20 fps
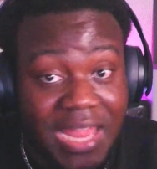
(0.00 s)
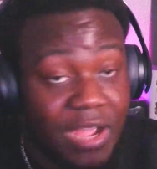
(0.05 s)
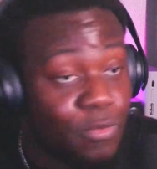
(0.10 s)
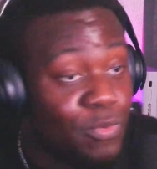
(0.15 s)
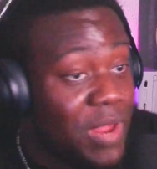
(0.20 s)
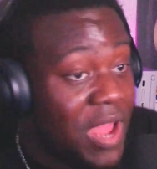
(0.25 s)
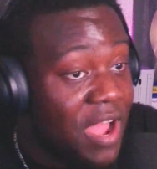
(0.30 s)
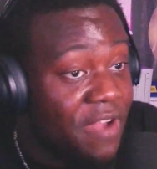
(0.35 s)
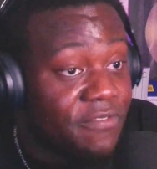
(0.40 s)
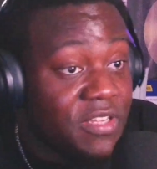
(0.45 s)
we
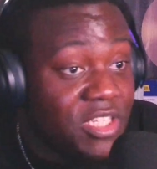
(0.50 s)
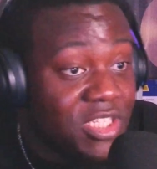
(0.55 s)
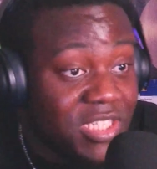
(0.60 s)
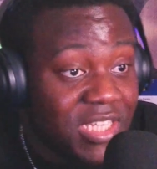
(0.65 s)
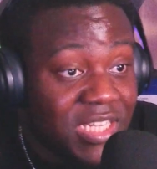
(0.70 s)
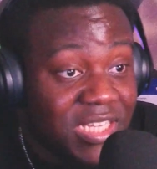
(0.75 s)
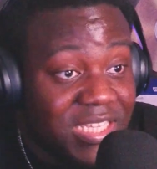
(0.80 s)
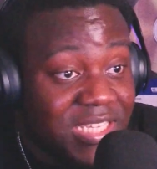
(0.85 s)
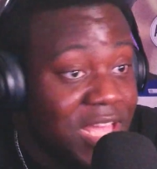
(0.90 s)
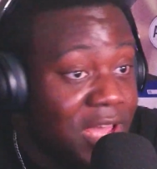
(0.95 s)
have in
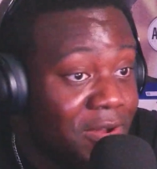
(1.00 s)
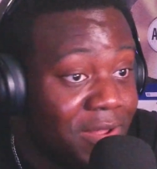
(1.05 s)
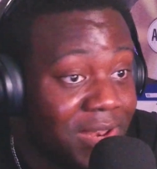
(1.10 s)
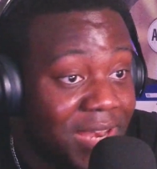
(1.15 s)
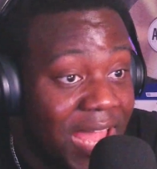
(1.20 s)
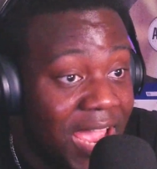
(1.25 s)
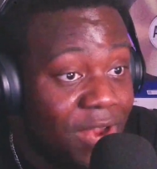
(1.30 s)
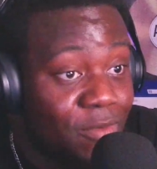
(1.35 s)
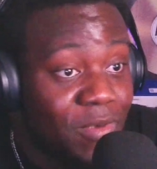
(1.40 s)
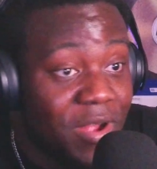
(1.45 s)
GTA
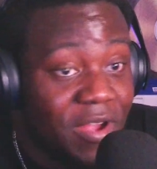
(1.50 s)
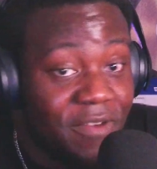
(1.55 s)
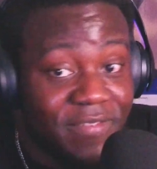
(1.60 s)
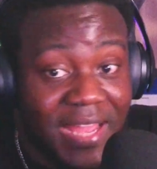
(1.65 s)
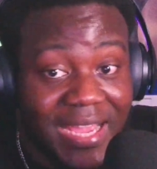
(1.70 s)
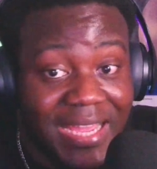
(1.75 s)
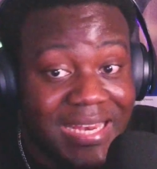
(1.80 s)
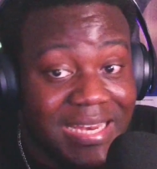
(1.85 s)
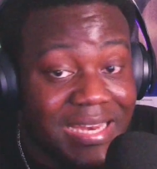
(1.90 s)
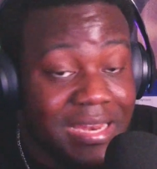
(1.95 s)
Online, we have
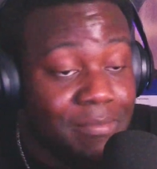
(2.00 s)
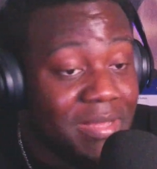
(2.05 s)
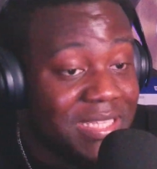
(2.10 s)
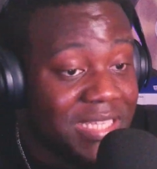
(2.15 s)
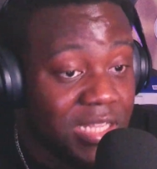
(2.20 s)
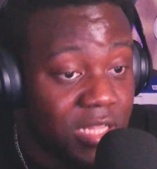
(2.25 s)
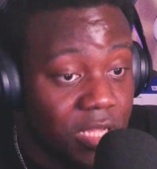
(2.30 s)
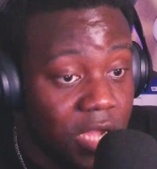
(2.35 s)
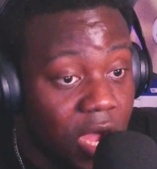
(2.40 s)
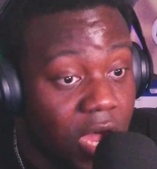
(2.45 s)
like
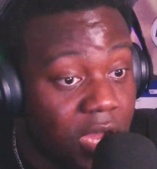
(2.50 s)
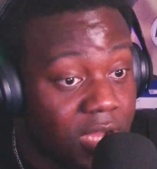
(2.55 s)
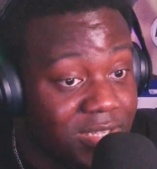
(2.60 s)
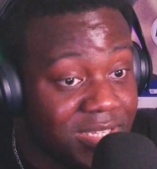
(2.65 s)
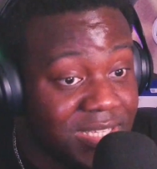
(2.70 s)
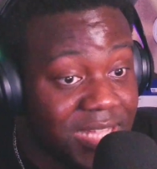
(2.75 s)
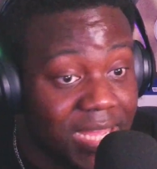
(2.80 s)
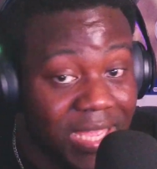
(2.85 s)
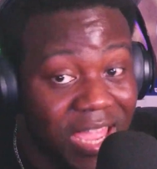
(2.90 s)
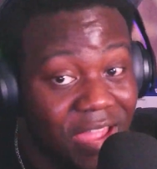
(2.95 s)
limited cars,
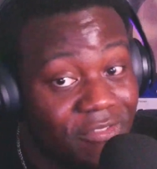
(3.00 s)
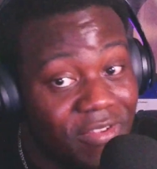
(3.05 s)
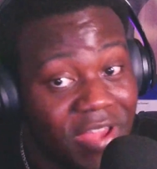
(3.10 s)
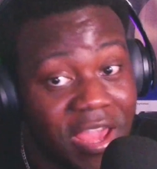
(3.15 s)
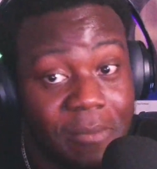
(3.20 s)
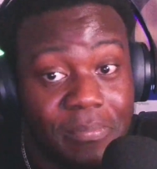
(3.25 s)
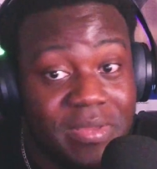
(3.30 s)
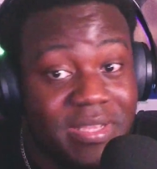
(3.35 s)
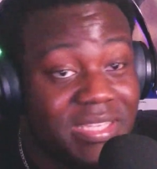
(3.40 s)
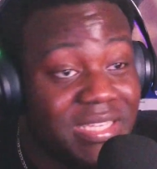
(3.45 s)
like every
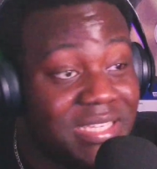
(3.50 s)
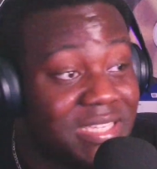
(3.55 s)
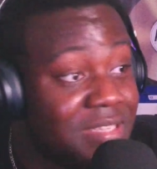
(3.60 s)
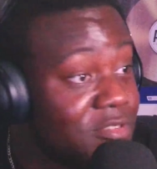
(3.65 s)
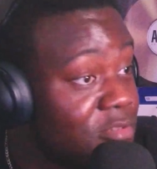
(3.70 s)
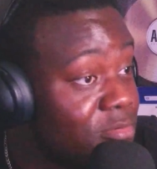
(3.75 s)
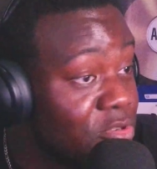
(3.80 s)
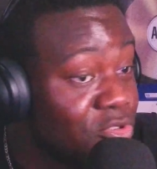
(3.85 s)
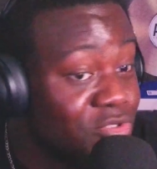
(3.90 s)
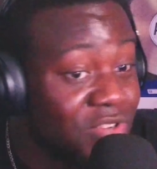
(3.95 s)
NPC seems
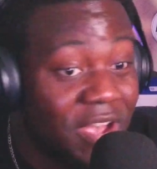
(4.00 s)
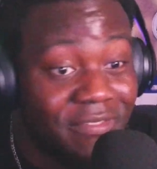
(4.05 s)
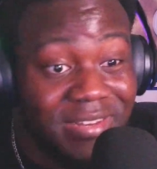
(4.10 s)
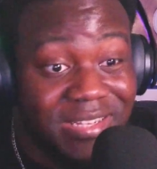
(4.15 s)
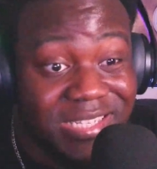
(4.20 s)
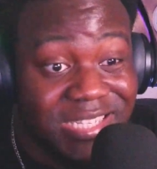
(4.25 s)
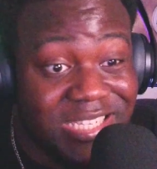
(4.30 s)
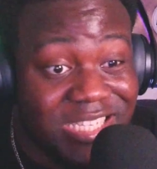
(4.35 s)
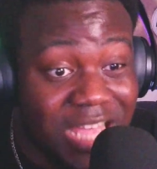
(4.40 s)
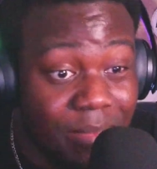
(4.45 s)
to be driving the
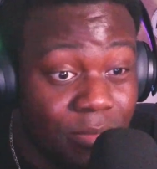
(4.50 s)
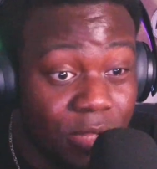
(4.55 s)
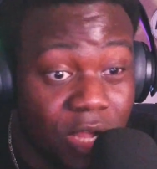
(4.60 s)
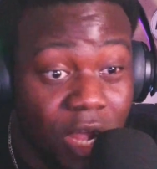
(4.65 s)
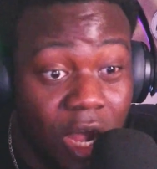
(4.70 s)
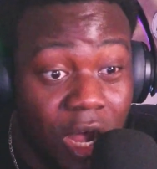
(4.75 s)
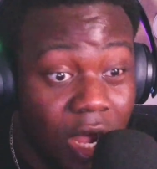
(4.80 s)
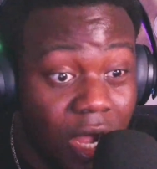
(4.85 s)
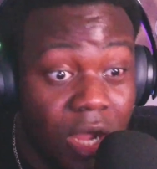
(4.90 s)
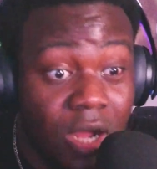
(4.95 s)
same
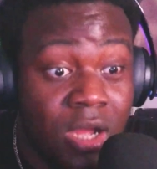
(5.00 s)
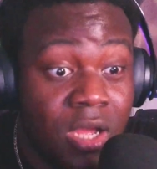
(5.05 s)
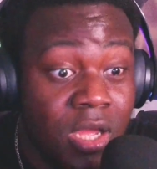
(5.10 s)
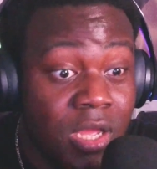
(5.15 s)
car.